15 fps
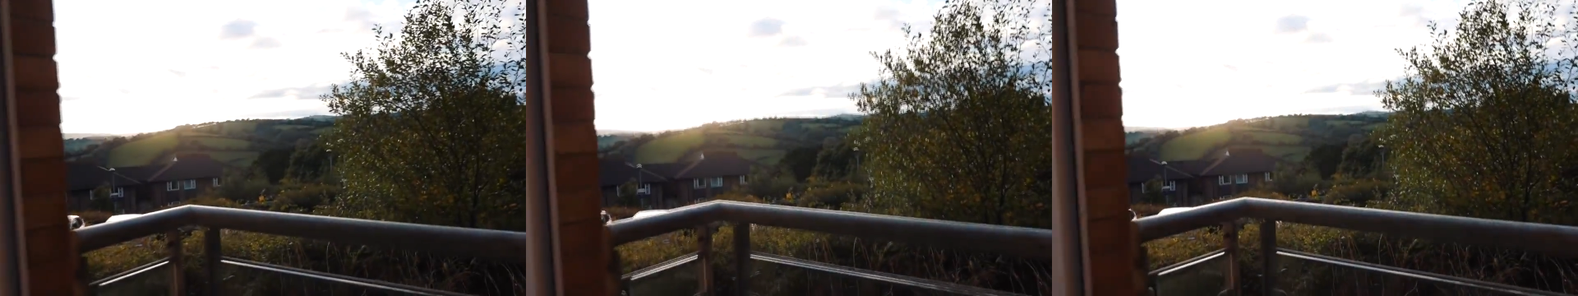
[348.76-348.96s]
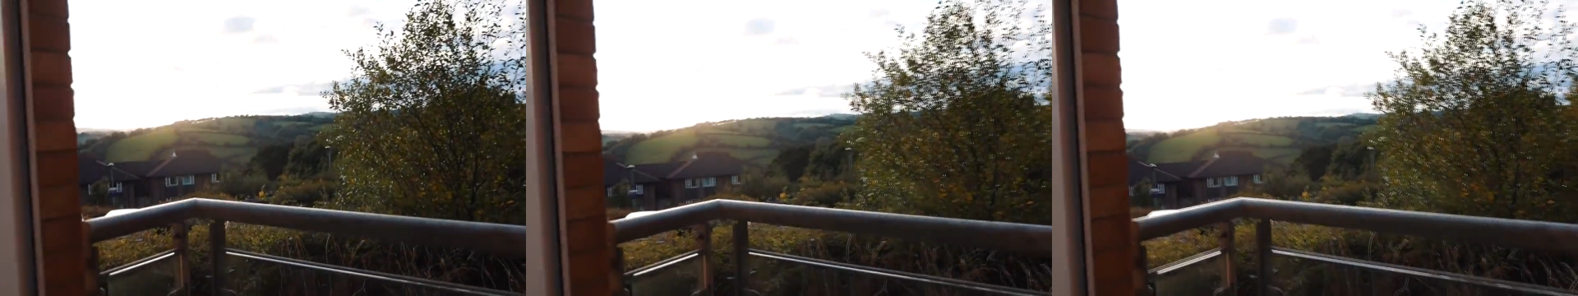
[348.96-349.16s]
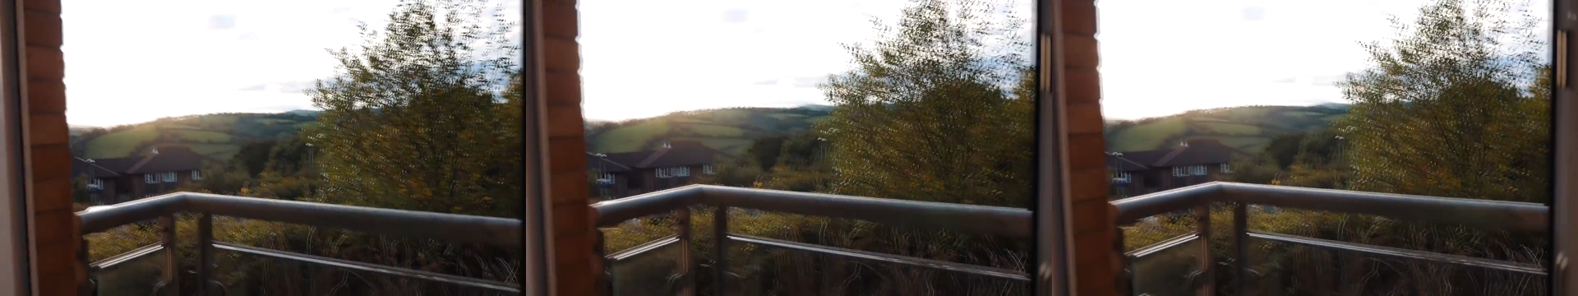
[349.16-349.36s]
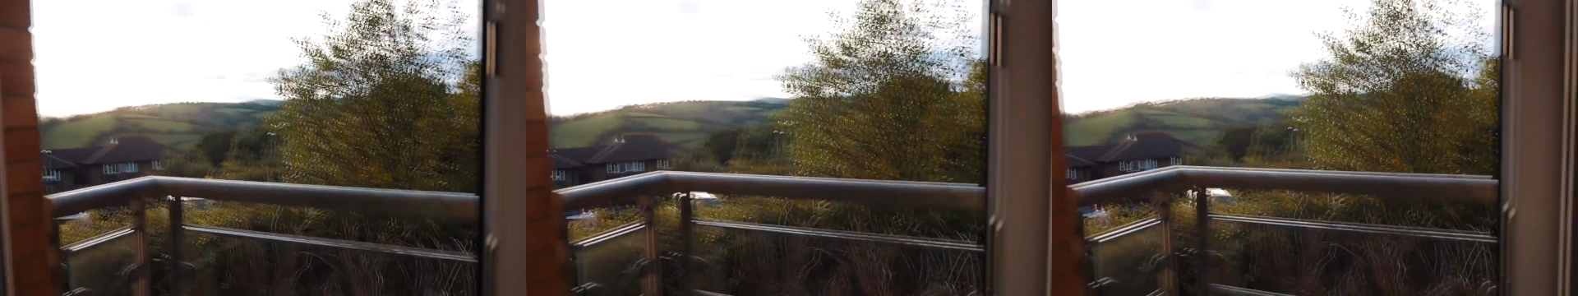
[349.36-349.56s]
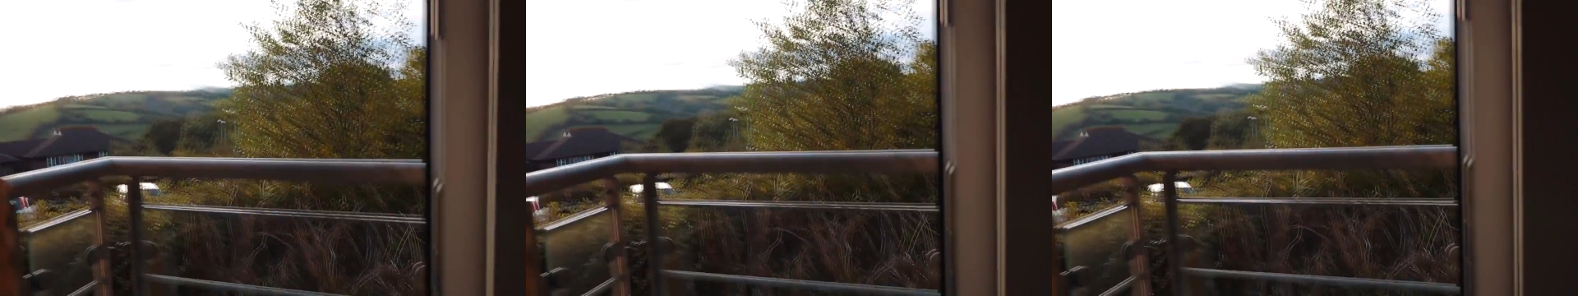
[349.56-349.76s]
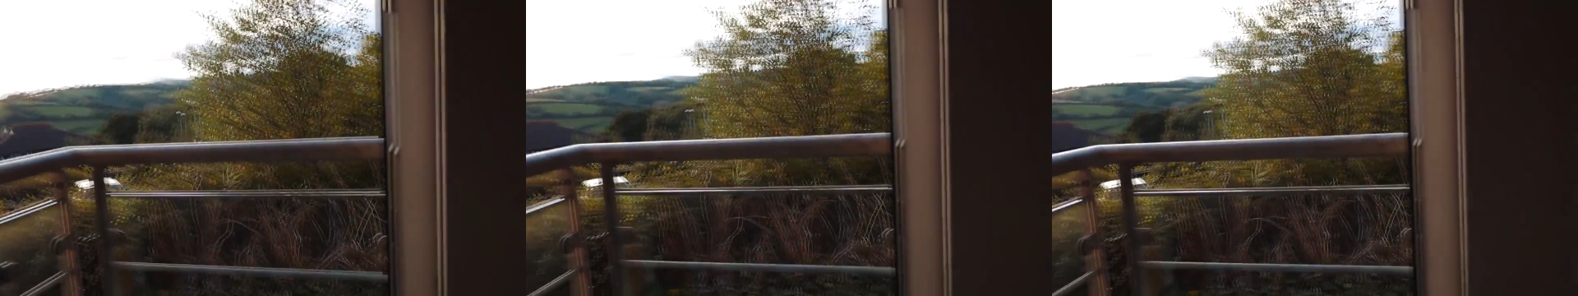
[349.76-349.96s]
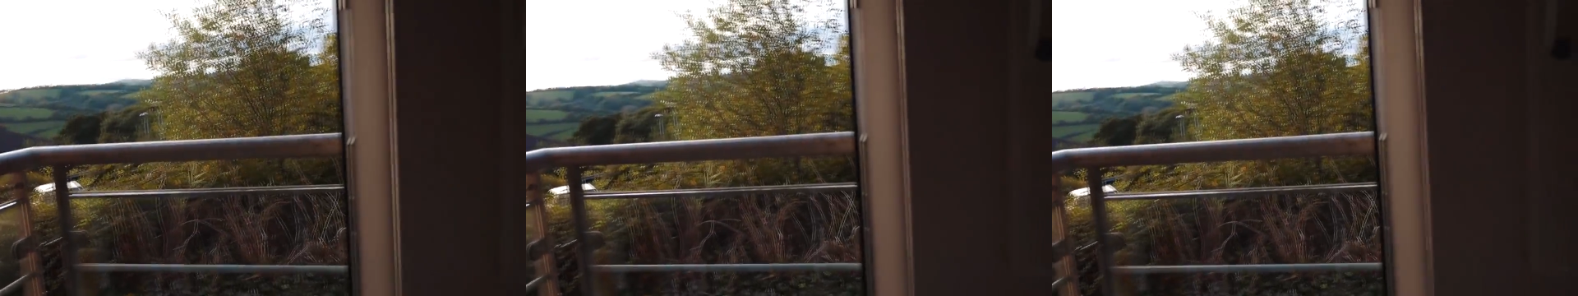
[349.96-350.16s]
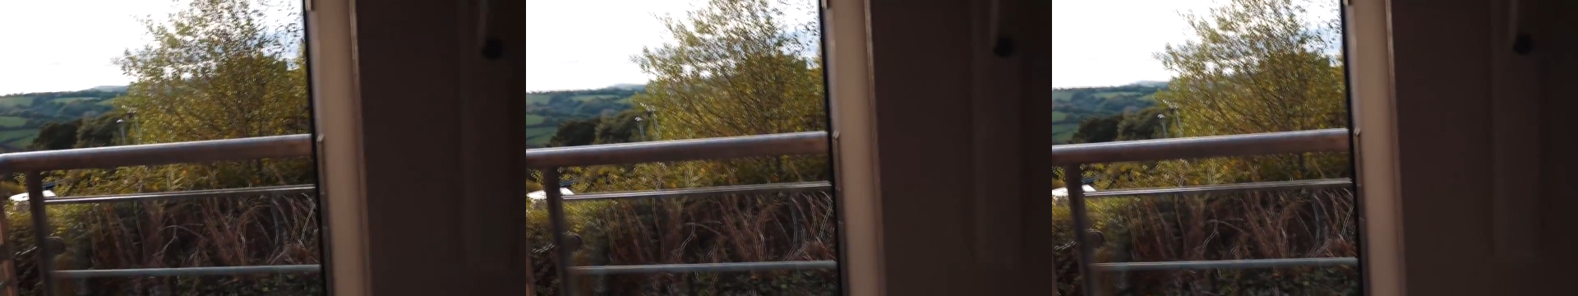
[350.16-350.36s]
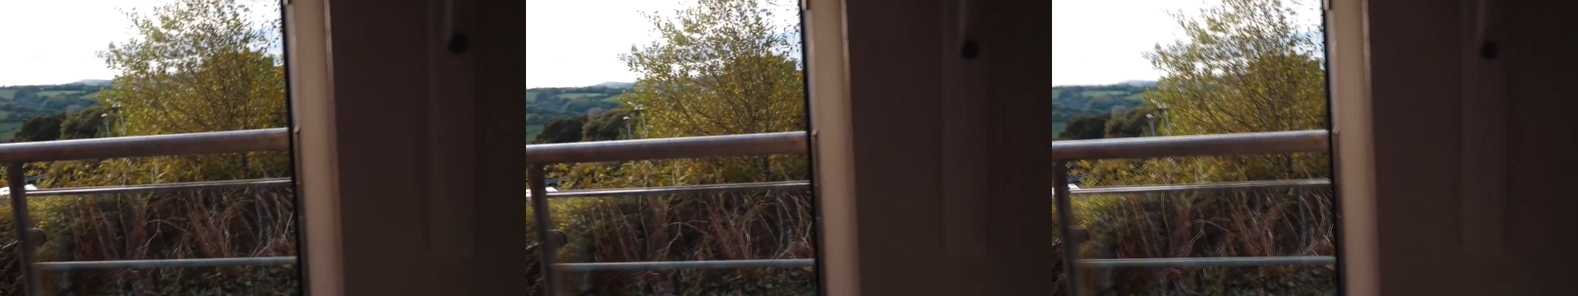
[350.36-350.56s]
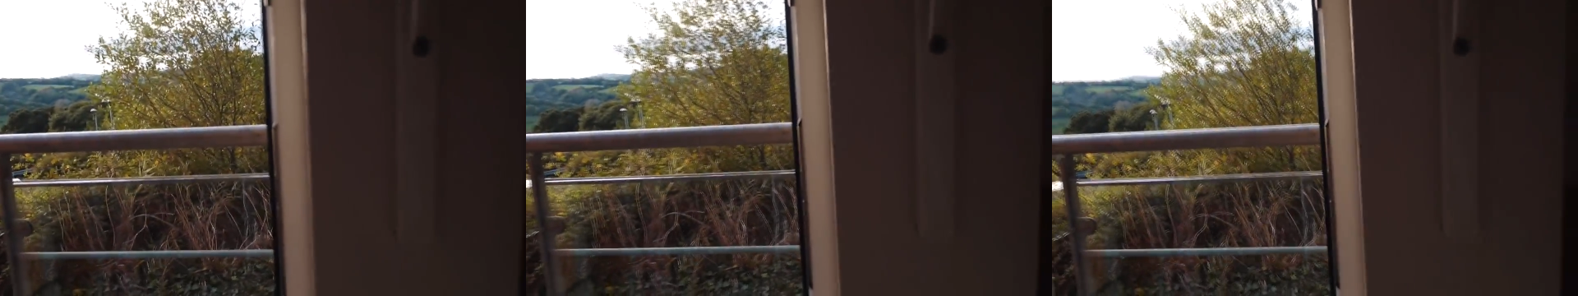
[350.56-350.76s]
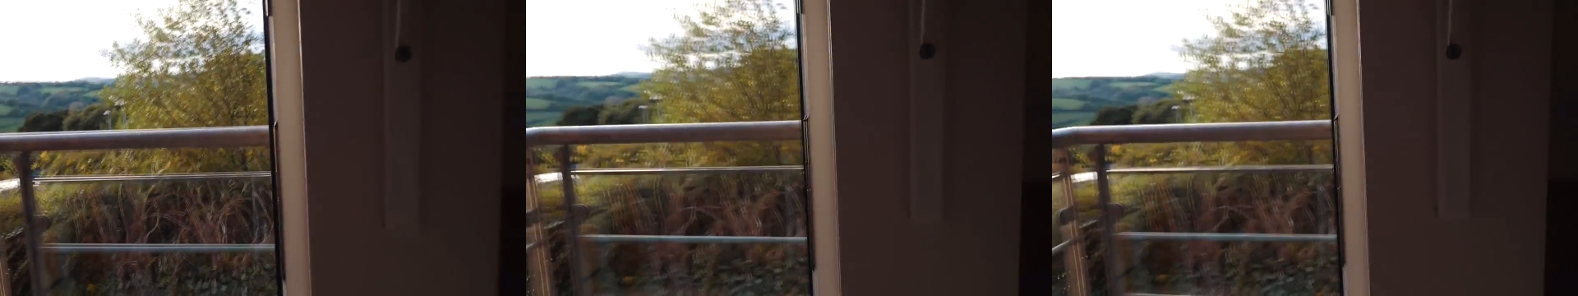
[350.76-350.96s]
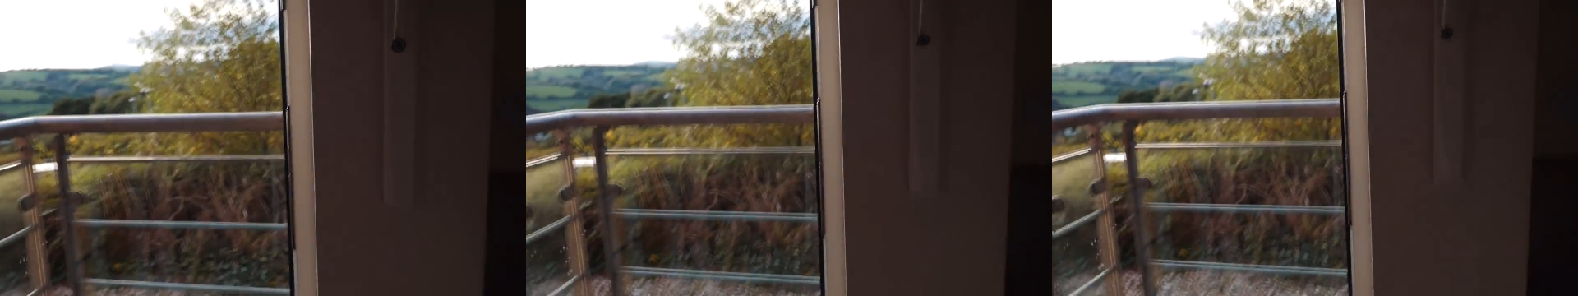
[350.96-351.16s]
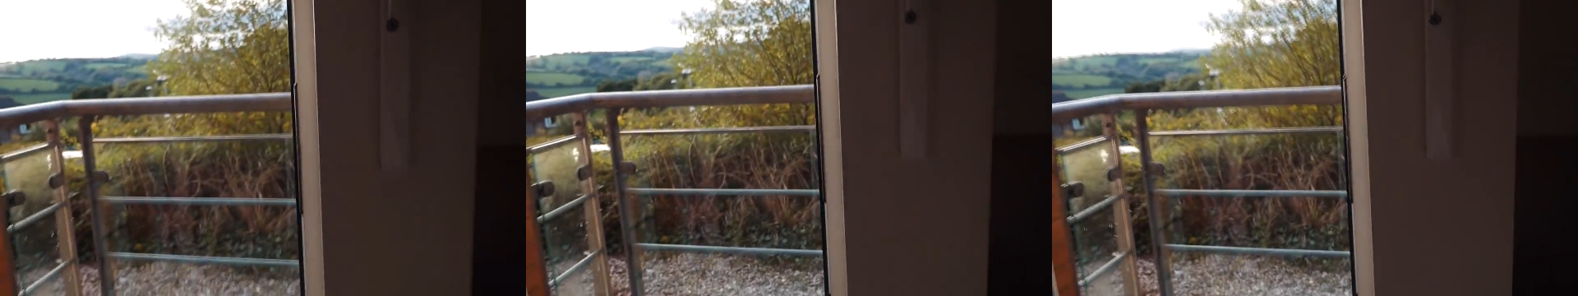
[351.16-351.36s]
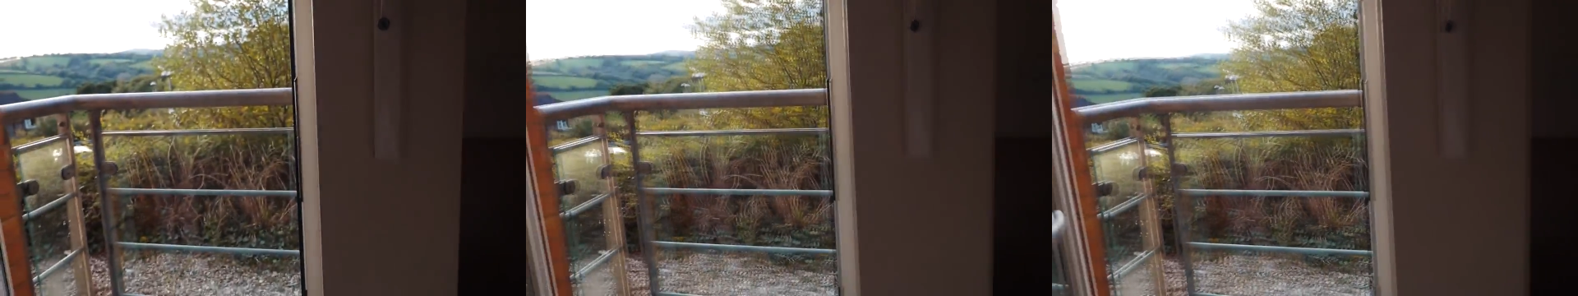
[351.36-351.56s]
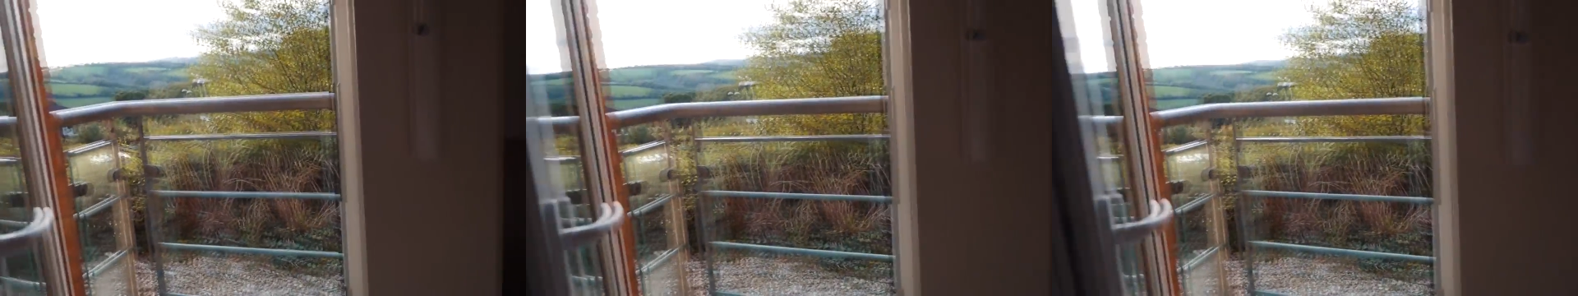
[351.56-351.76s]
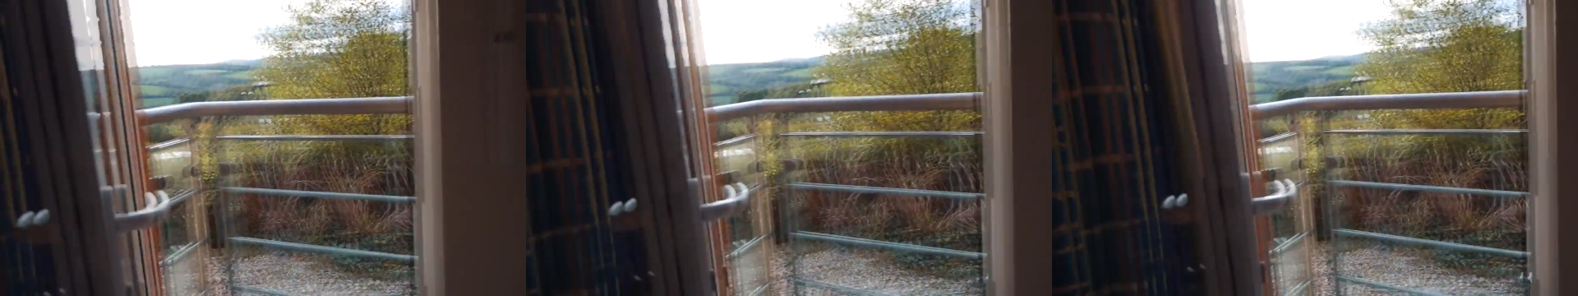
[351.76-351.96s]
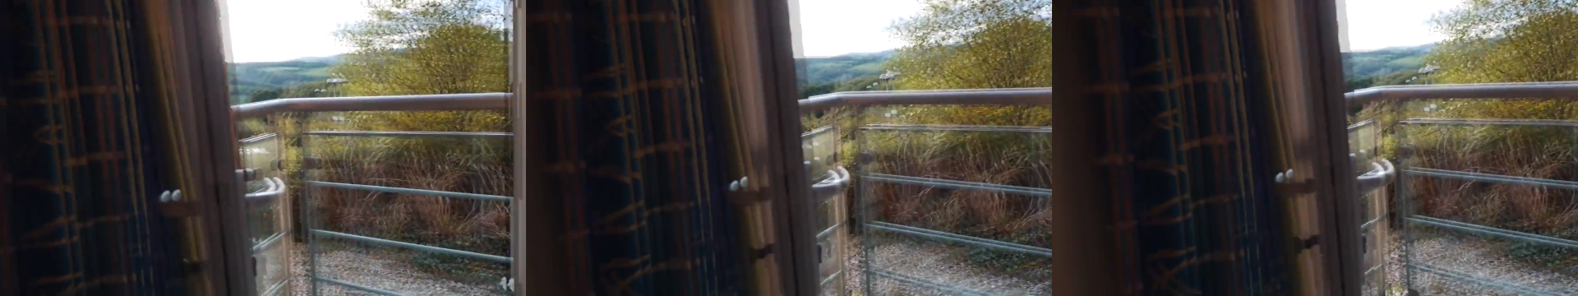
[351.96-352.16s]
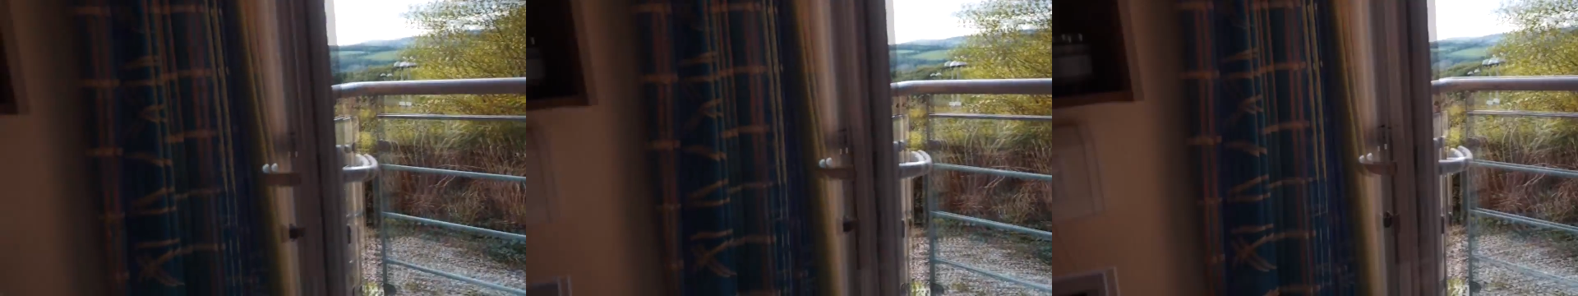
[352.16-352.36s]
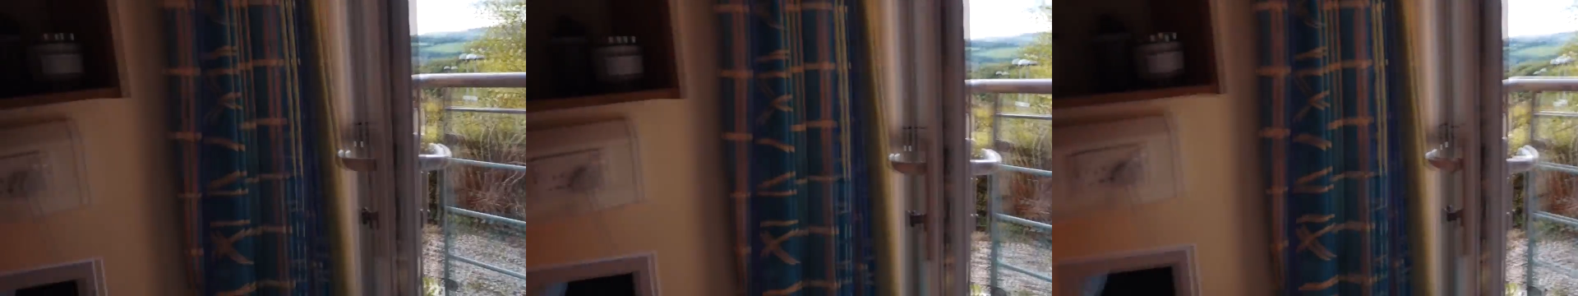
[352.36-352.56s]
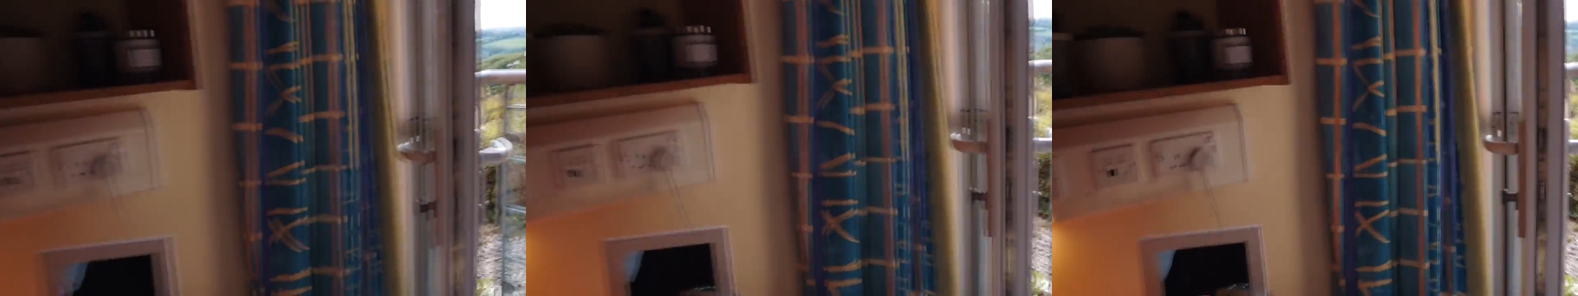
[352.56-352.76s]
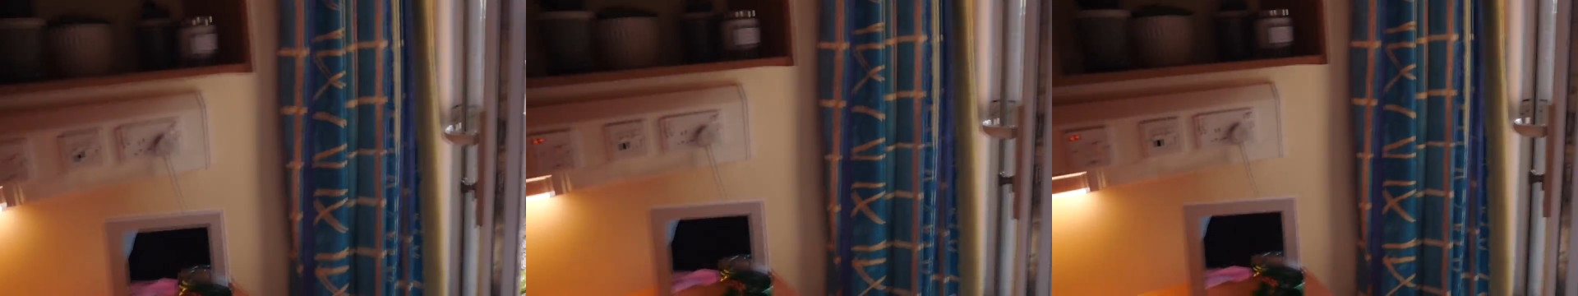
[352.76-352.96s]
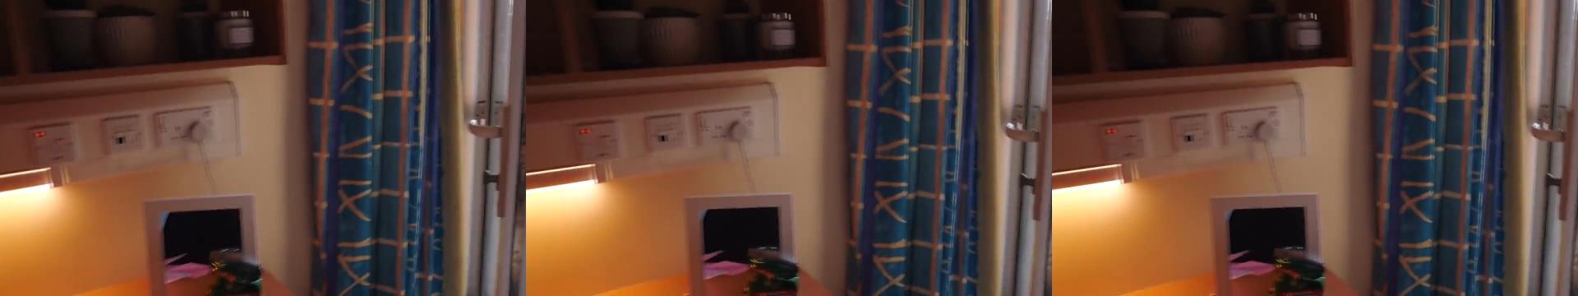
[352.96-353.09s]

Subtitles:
No face is visible, so there are no lips to read.